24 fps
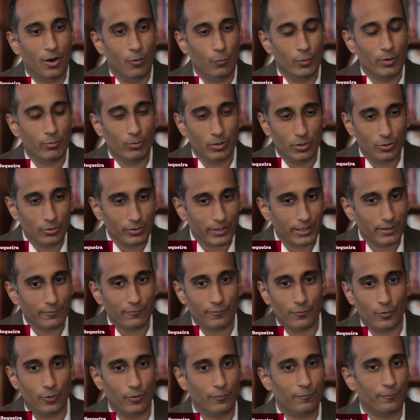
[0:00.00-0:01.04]
we were looking
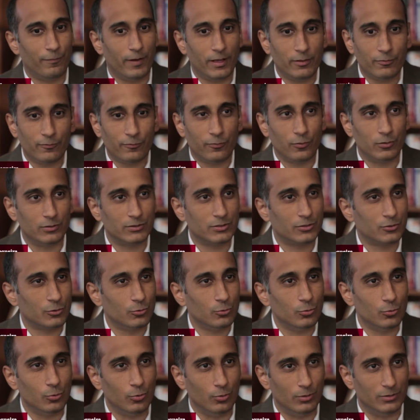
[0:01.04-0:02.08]
for faithful
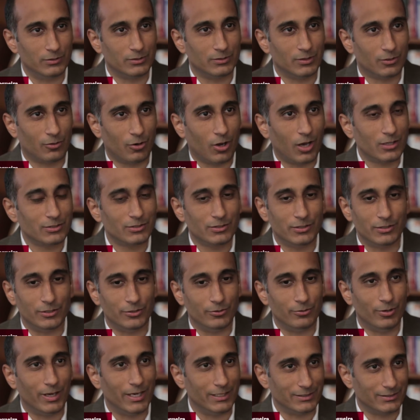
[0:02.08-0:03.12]
schools across the
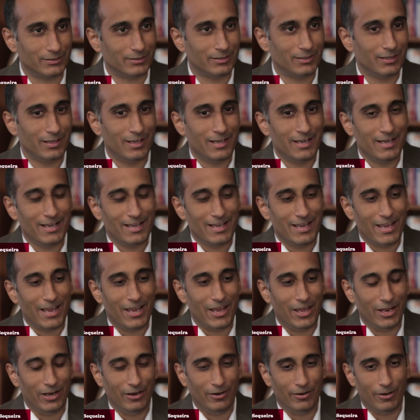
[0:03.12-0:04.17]
U.S.
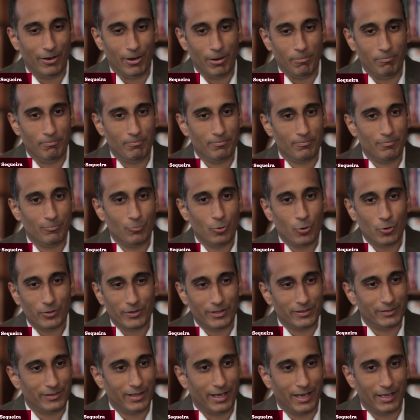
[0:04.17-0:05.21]
And more
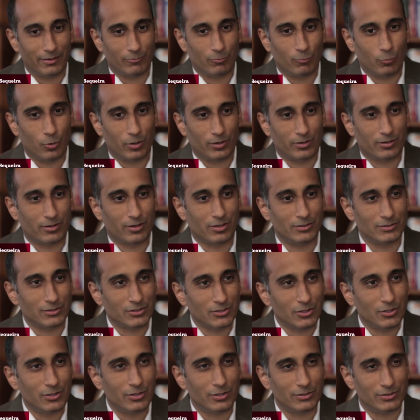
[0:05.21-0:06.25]
than that, what
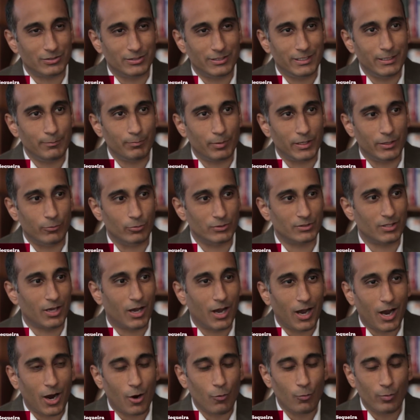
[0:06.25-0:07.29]
concerned us deeply was
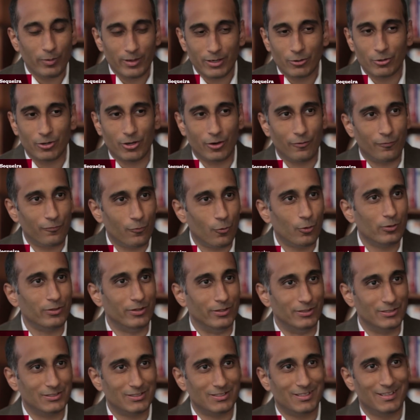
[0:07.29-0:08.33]
how are we going to afford
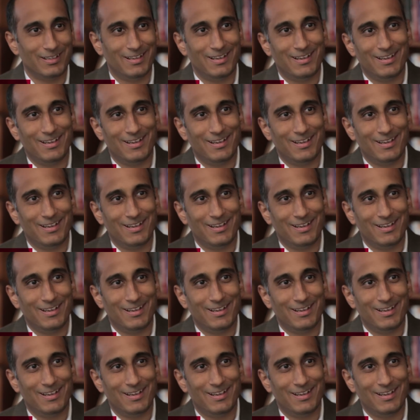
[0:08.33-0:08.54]
this?